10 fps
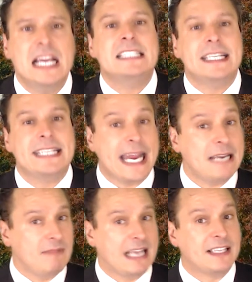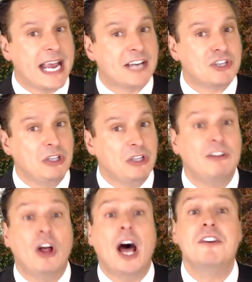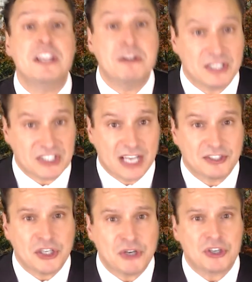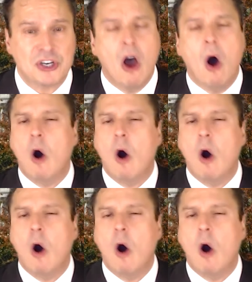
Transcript: To date, at the national level under the US Constitution,